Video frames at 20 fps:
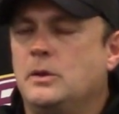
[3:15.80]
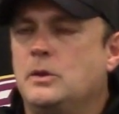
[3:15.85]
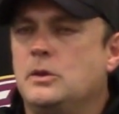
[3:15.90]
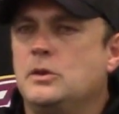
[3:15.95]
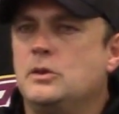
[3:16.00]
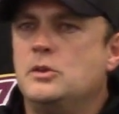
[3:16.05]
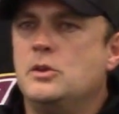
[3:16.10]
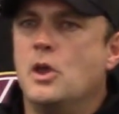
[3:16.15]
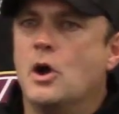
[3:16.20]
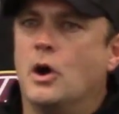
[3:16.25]

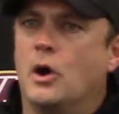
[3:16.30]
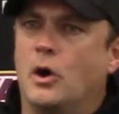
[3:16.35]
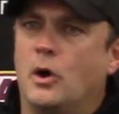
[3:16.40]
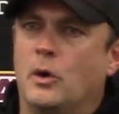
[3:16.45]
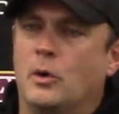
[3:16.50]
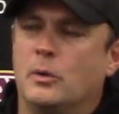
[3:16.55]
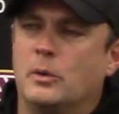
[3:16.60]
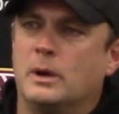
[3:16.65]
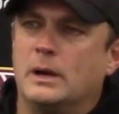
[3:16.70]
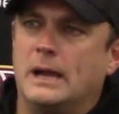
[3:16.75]

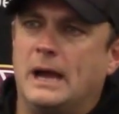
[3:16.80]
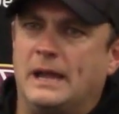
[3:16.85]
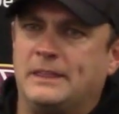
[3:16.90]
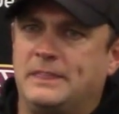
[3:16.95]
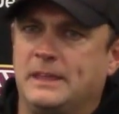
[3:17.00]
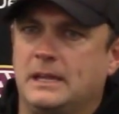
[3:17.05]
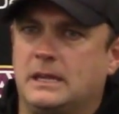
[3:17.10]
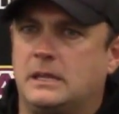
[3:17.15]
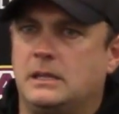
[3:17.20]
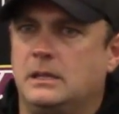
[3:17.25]
No, I
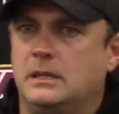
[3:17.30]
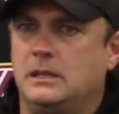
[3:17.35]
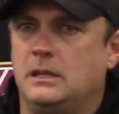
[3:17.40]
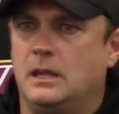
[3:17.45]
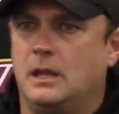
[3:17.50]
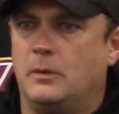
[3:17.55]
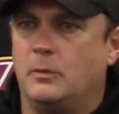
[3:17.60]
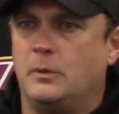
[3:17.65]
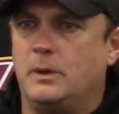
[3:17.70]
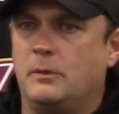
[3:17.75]
think
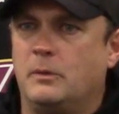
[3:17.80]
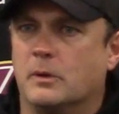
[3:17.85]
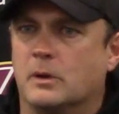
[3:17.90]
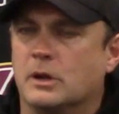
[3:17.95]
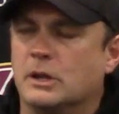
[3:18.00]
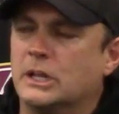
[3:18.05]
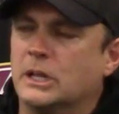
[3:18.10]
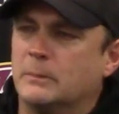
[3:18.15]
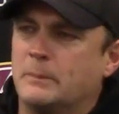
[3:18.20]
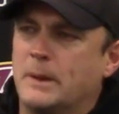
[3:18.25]
we were
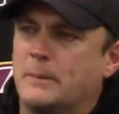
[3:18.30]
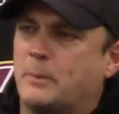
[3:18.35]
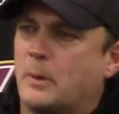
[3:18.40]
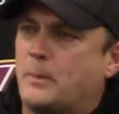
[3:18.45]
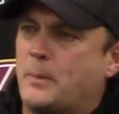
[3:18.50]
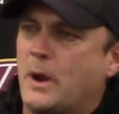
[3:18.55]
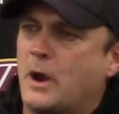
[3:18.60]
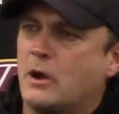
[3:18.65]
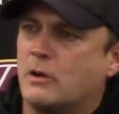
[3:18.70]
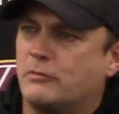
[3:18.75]
a little bit
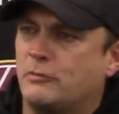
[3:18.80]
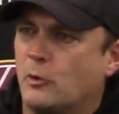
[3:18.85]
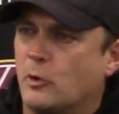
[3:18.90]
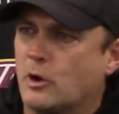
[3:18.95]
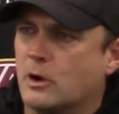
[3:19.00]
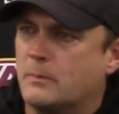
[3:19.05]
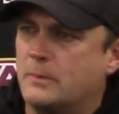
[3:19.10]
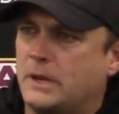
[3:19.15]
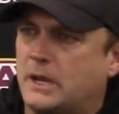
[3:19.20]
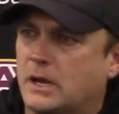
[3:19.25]
prepared
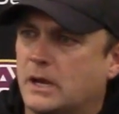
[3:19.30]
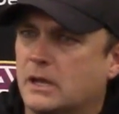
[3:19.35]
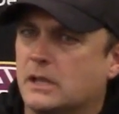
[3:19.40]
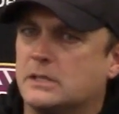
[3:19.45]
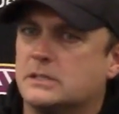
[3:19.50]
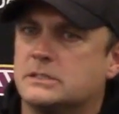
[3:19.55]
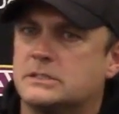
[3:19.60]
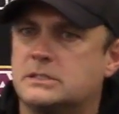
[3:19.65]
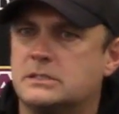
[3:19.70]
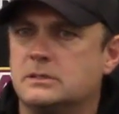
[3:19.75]
for it
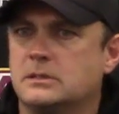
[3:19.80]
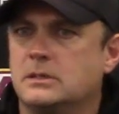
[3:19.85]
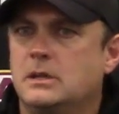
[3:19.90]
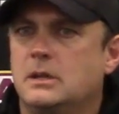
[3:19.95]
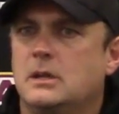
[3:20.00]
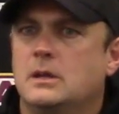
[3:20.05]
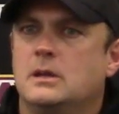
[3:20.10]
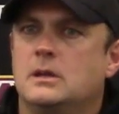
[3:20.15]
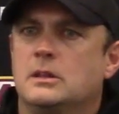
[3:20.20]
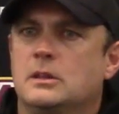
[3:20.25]
because
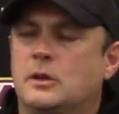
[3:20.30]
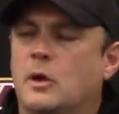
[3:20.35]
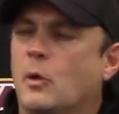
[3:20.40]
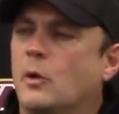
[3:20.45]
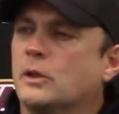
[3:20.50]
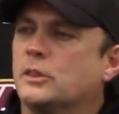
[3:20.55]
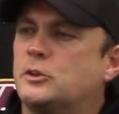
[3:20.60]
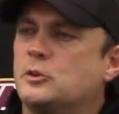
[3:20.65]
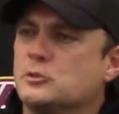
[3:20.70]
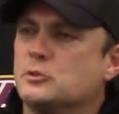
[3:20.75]

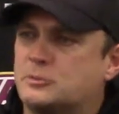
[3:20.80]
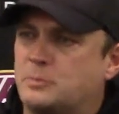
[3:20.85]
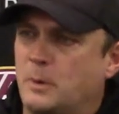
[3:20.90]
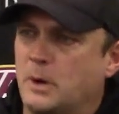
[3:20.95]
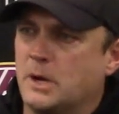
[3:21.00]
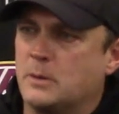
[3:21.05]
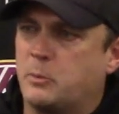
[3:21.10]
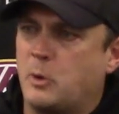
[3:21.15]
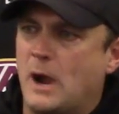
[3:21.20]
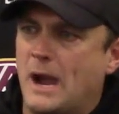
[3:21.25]
going through
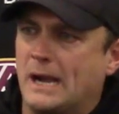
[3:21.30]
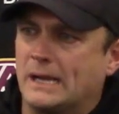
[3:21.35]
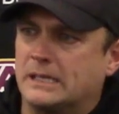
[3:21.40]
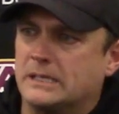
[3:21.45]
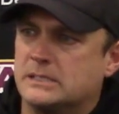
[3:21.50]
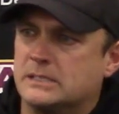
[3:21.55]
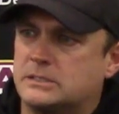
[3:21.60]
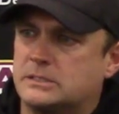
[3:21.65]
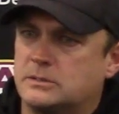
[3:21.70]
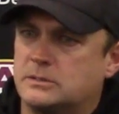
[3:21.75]
spring
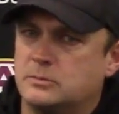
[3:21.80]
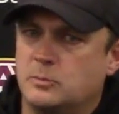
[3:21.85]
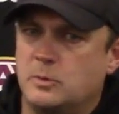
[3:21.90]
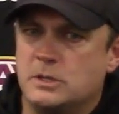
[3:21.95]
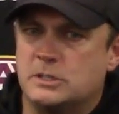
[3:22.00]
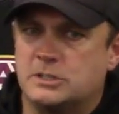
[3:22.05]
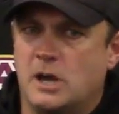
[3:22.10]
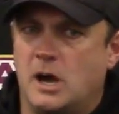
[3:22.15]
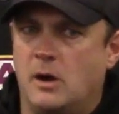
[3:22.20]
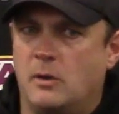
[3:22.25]
practice,
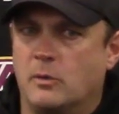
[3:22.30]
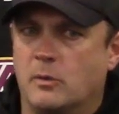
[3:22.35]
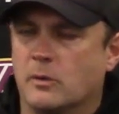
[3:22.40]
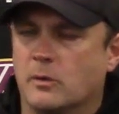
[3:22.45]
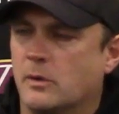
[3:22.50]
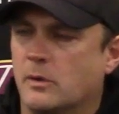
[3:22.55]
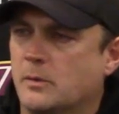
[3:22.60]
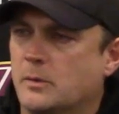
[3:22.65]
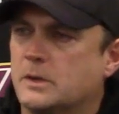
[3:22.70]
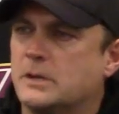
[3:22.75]
we saw where
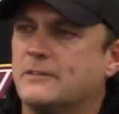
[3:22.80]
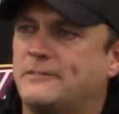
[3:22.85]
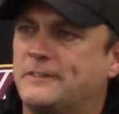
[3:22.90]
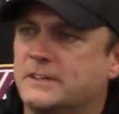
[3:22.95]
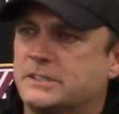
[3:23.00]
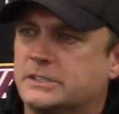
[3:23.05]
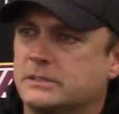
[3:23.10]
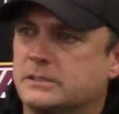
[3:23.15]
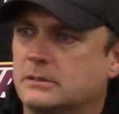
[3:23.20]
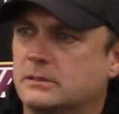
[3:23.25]
we were
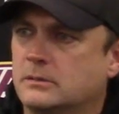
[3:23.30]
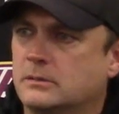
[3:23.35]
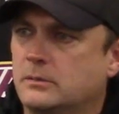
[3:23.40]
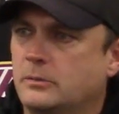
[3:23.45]
deficient.